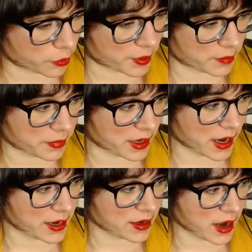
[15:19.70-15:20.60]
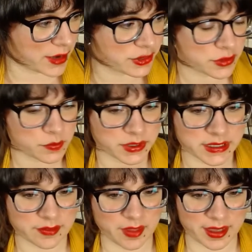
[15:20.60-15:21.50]
little bit, but I just
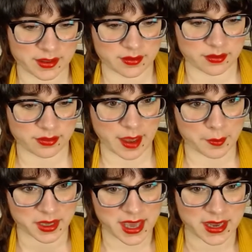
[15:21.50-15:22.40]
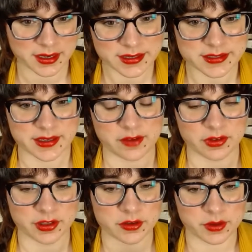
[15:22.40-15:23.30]
really like that mechanic because
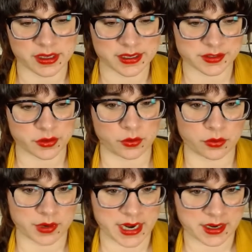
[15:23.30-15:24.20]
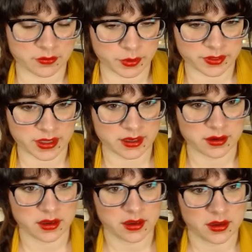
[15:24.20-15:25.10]
I feel like you can get so creative with
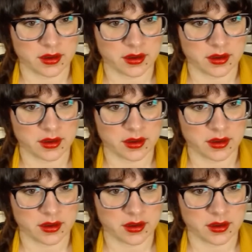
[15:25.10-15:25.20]
it.